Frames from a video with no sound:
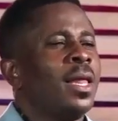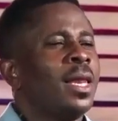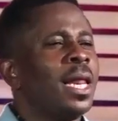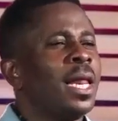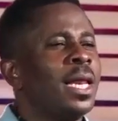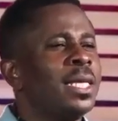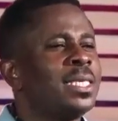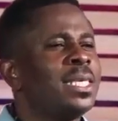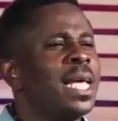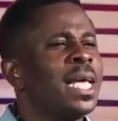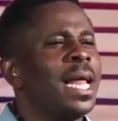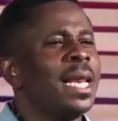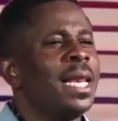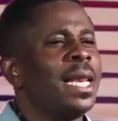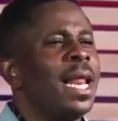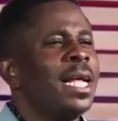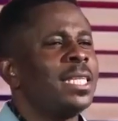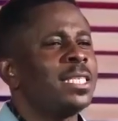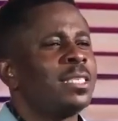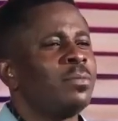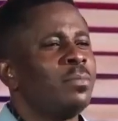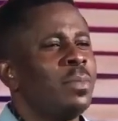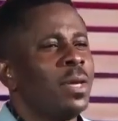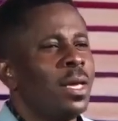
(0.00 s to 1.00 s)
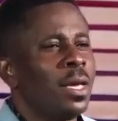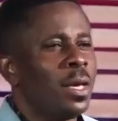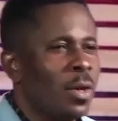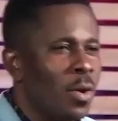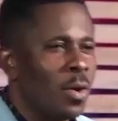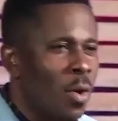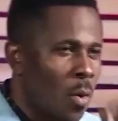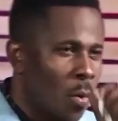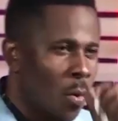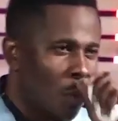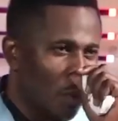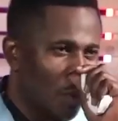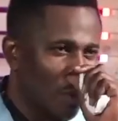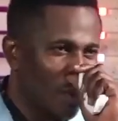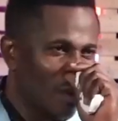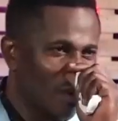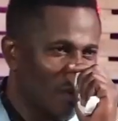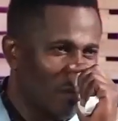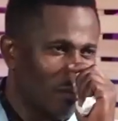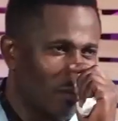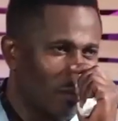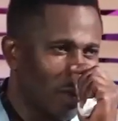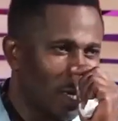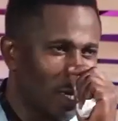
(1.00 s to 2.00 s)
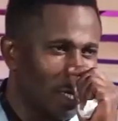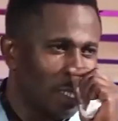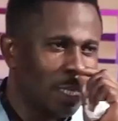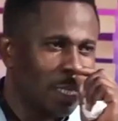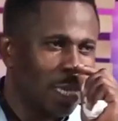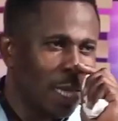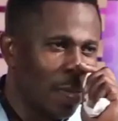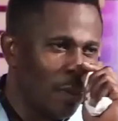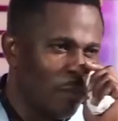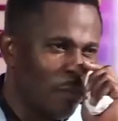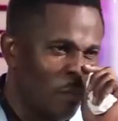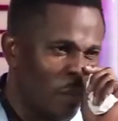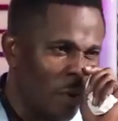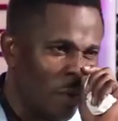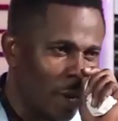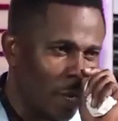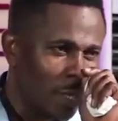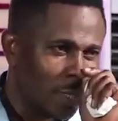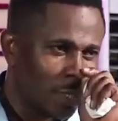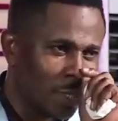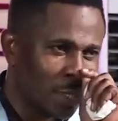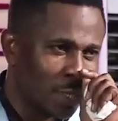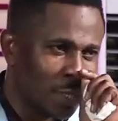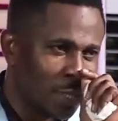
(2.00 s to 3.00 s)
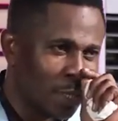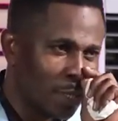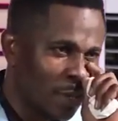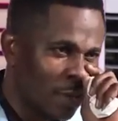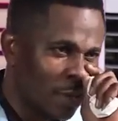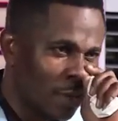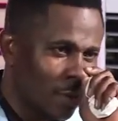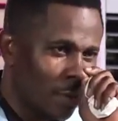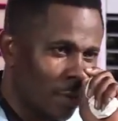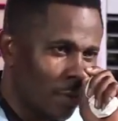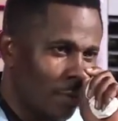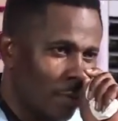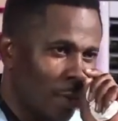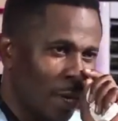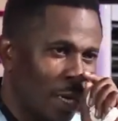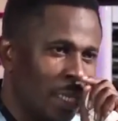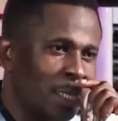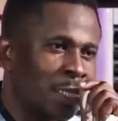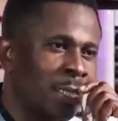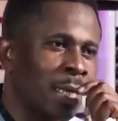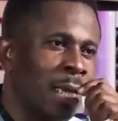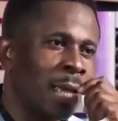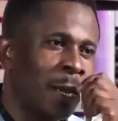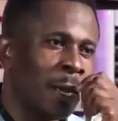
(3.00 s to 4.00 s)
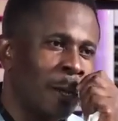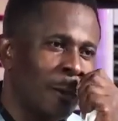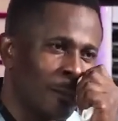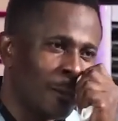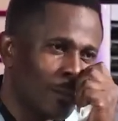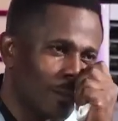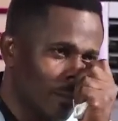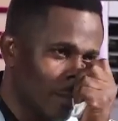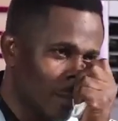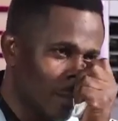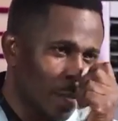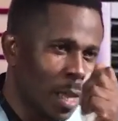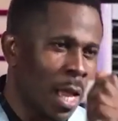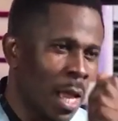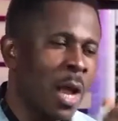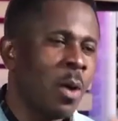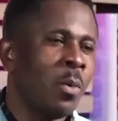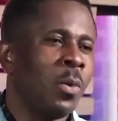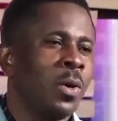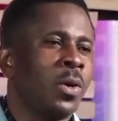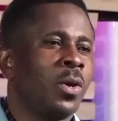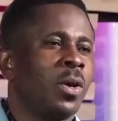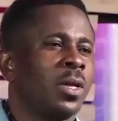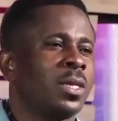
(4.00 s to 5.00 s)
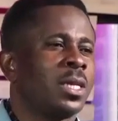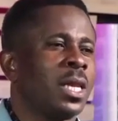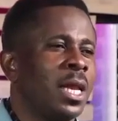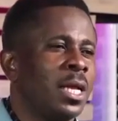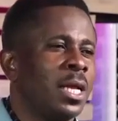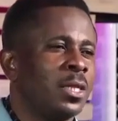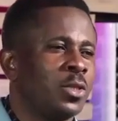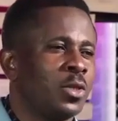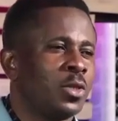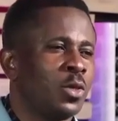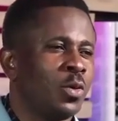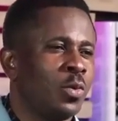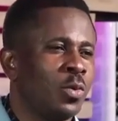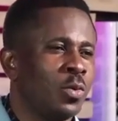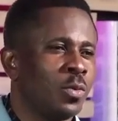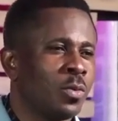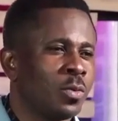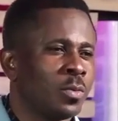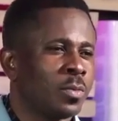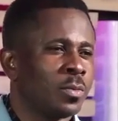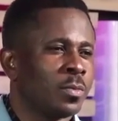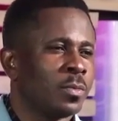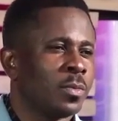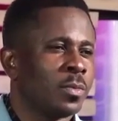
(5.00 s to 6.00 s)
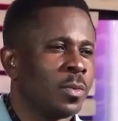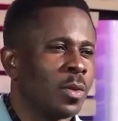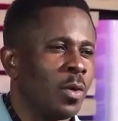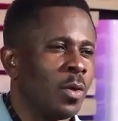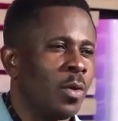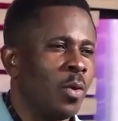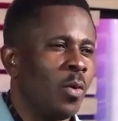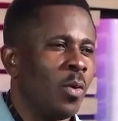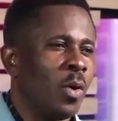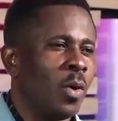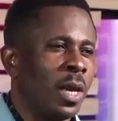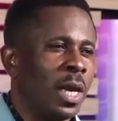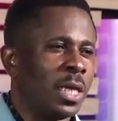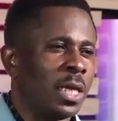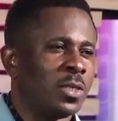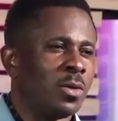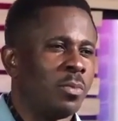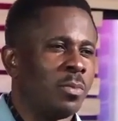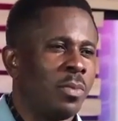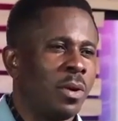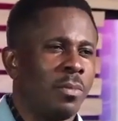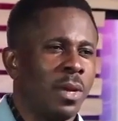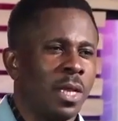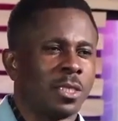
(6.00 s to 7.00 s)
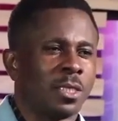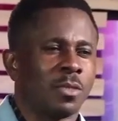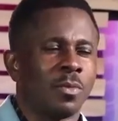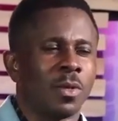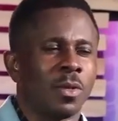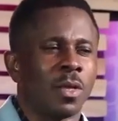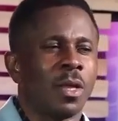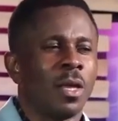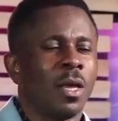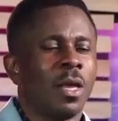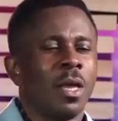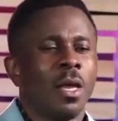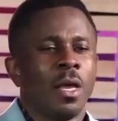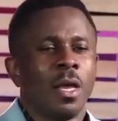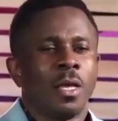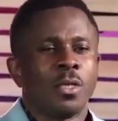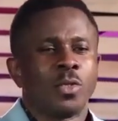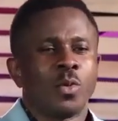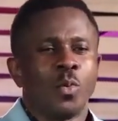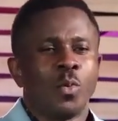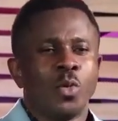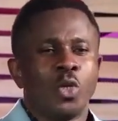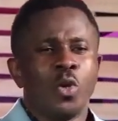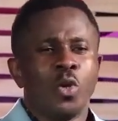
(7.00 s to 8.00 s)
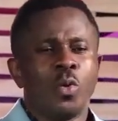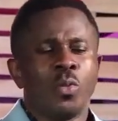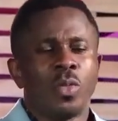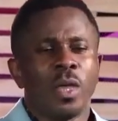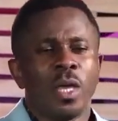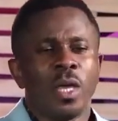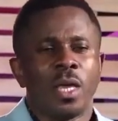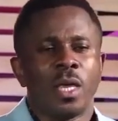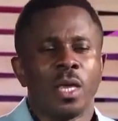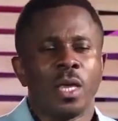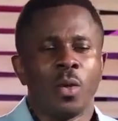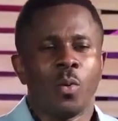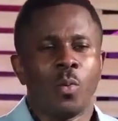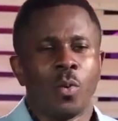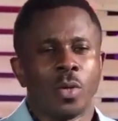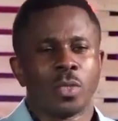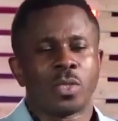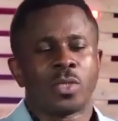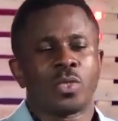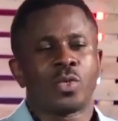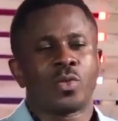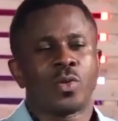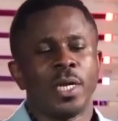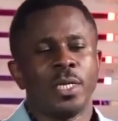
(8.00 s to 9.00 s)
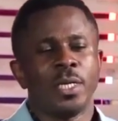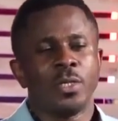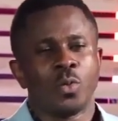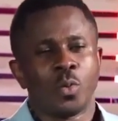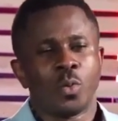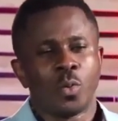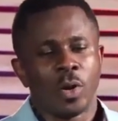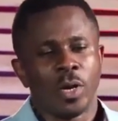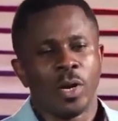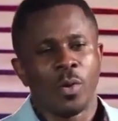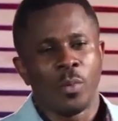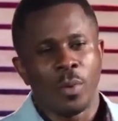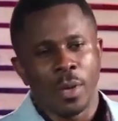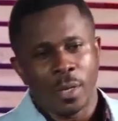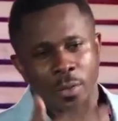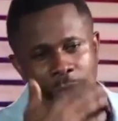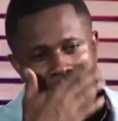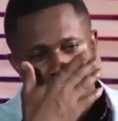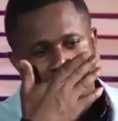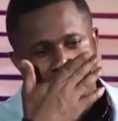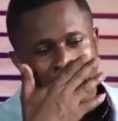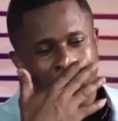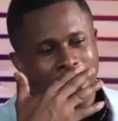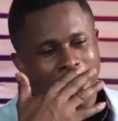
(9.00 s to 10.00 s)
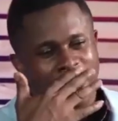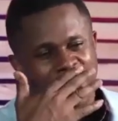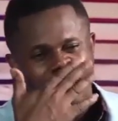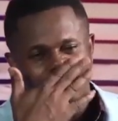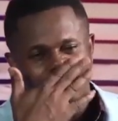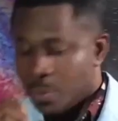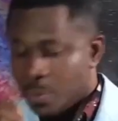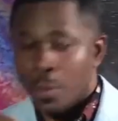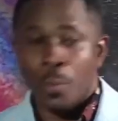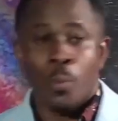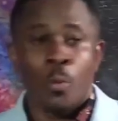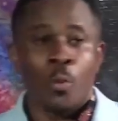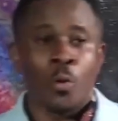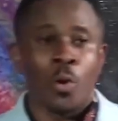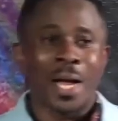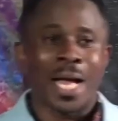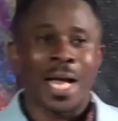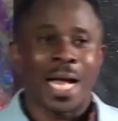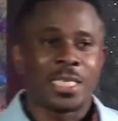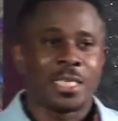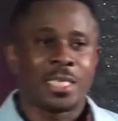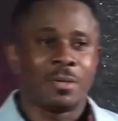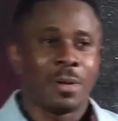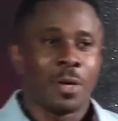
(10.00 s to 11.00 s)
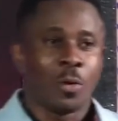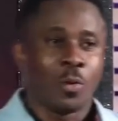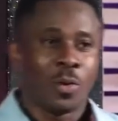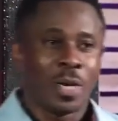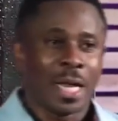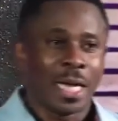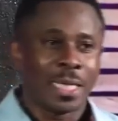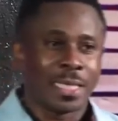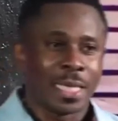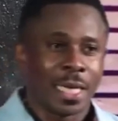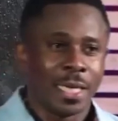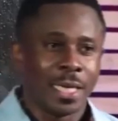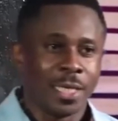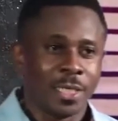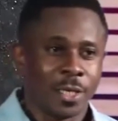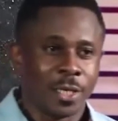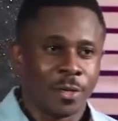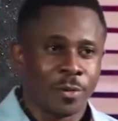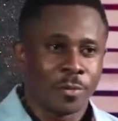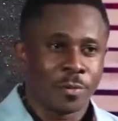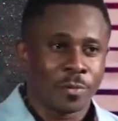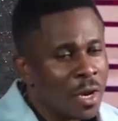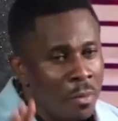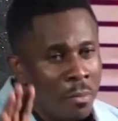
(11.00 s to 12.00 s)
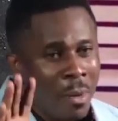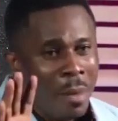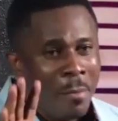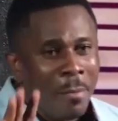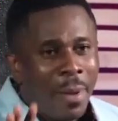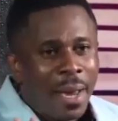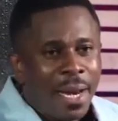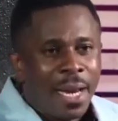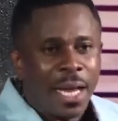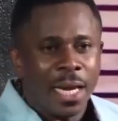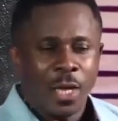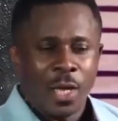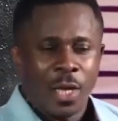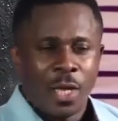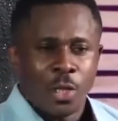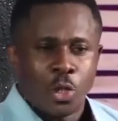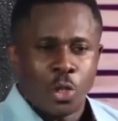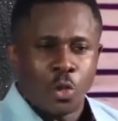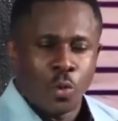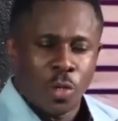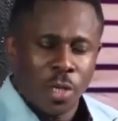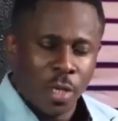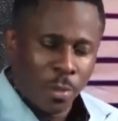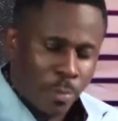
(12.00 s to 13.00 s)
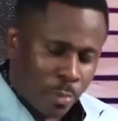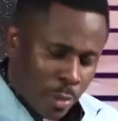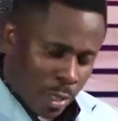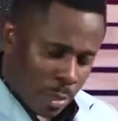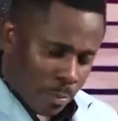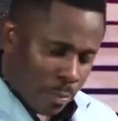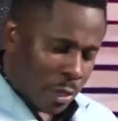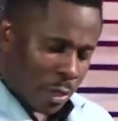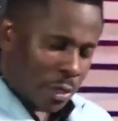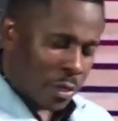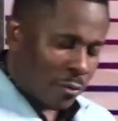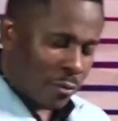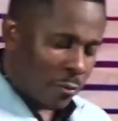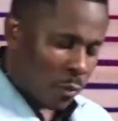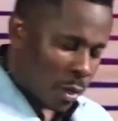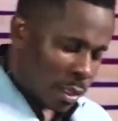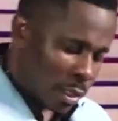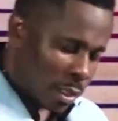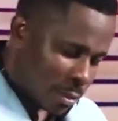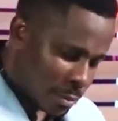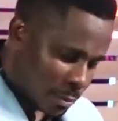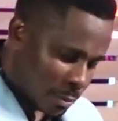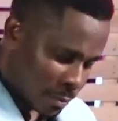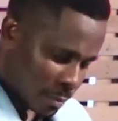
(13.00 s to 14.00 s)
Then he said, let me go, for the day breaks. But he said, I will not let you go unless you bless me. So do you think he was trying to run away so that people will not catch him and know that he's an angel? Remember that he took the body of what?